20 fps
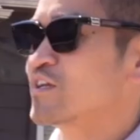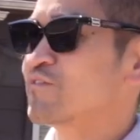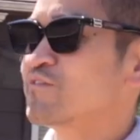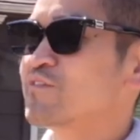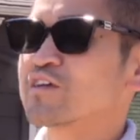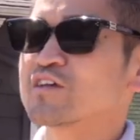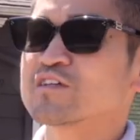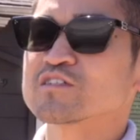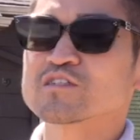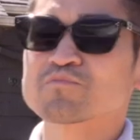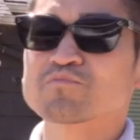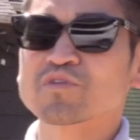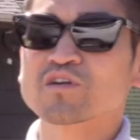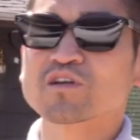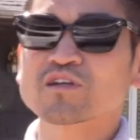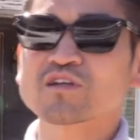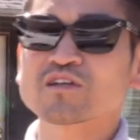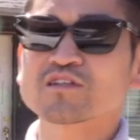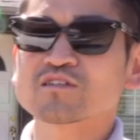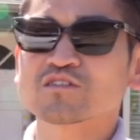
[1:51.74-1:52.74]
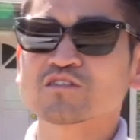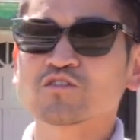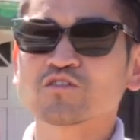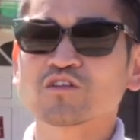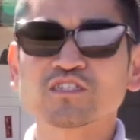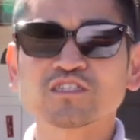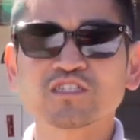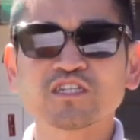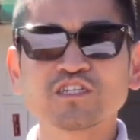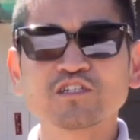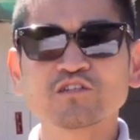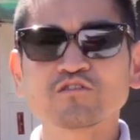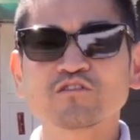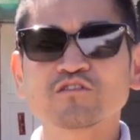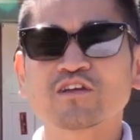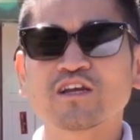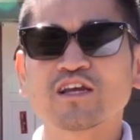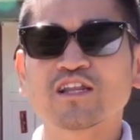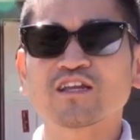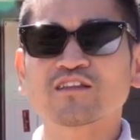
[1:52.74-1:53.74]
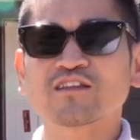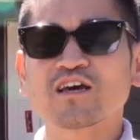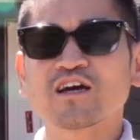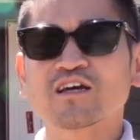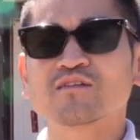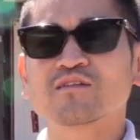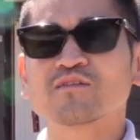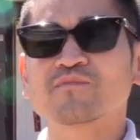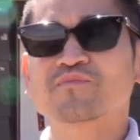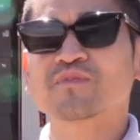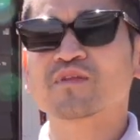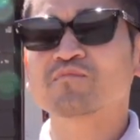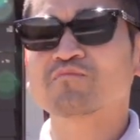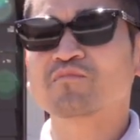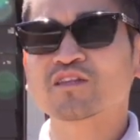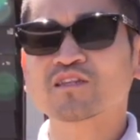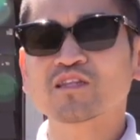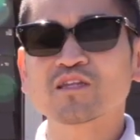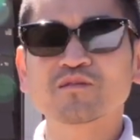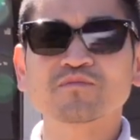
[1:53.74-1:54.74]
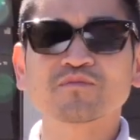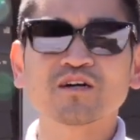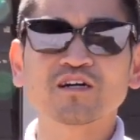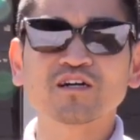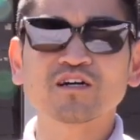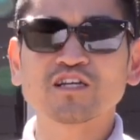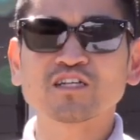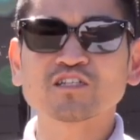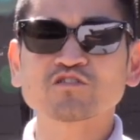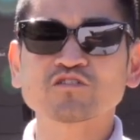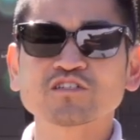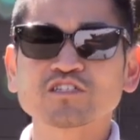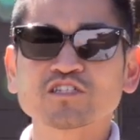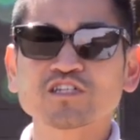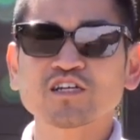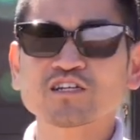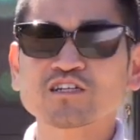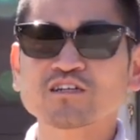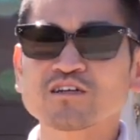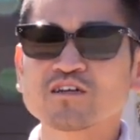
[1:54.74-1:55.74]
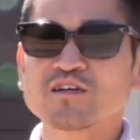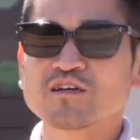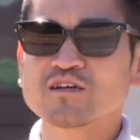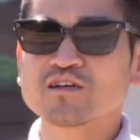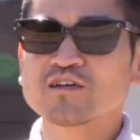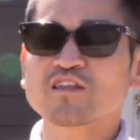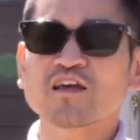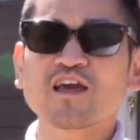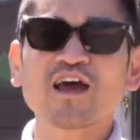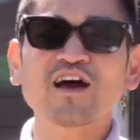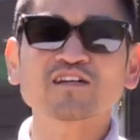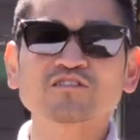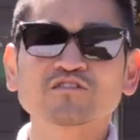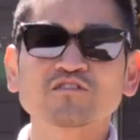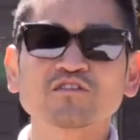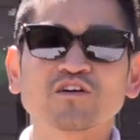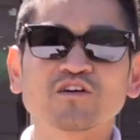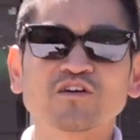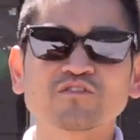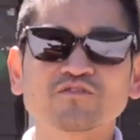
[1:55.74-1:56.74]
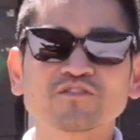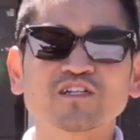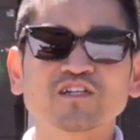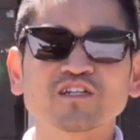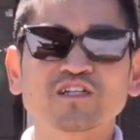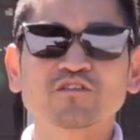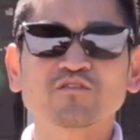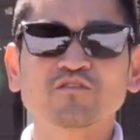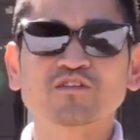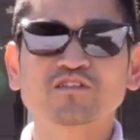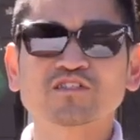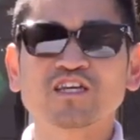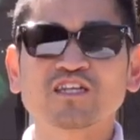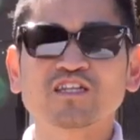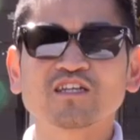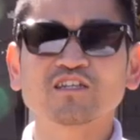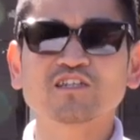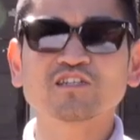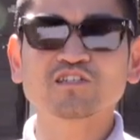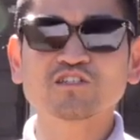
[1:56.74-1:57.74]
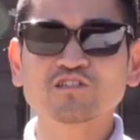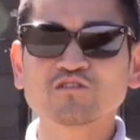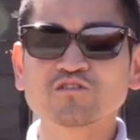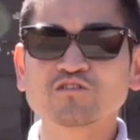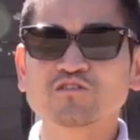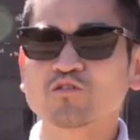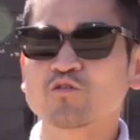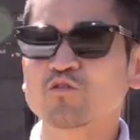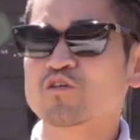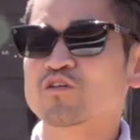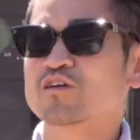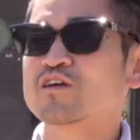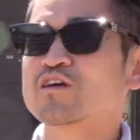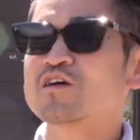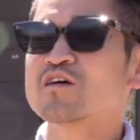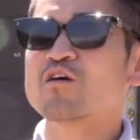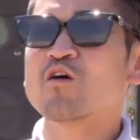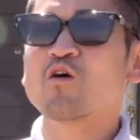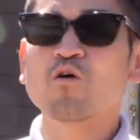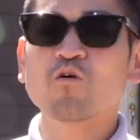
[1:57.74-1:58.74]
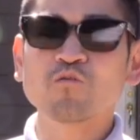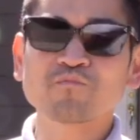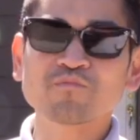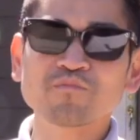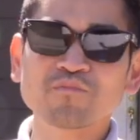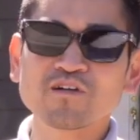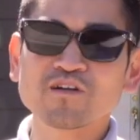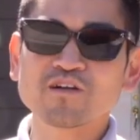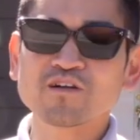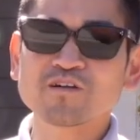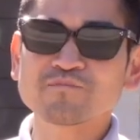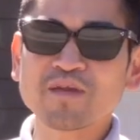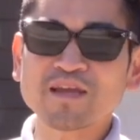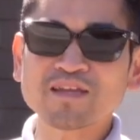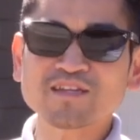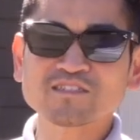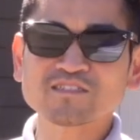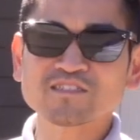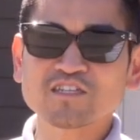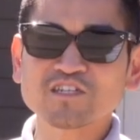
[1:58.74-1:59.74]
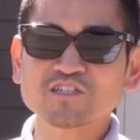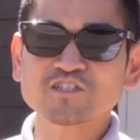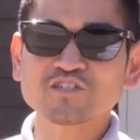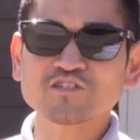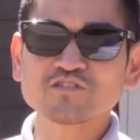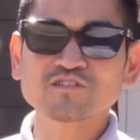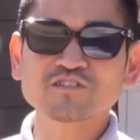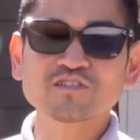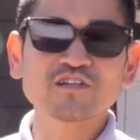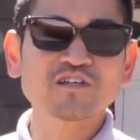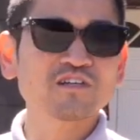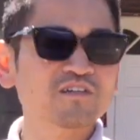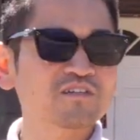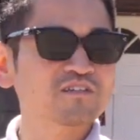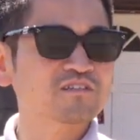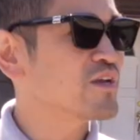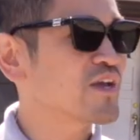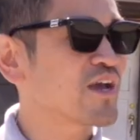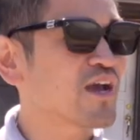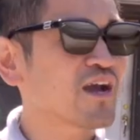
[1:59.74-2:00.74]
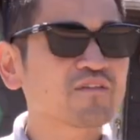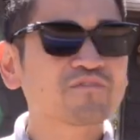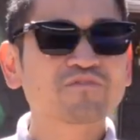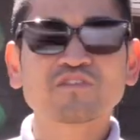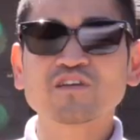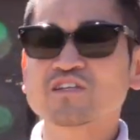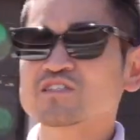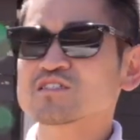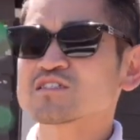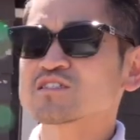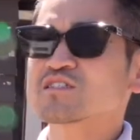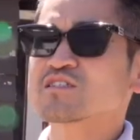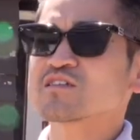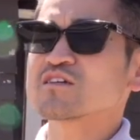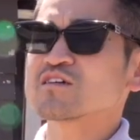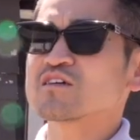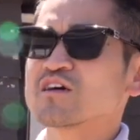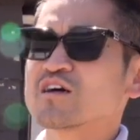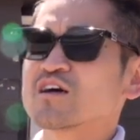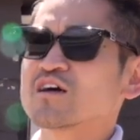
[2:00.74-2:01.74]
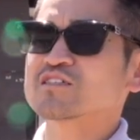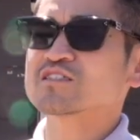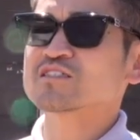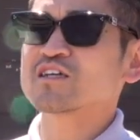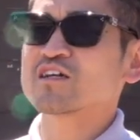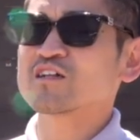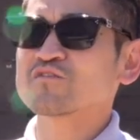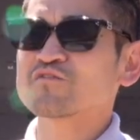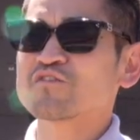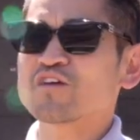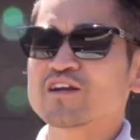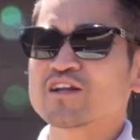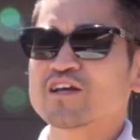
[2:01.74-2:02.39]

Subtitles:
There definitely is a perk to continue getting that monthly interest check without the hassle of dealing with tenant issues or home maintenance issues. We have this seller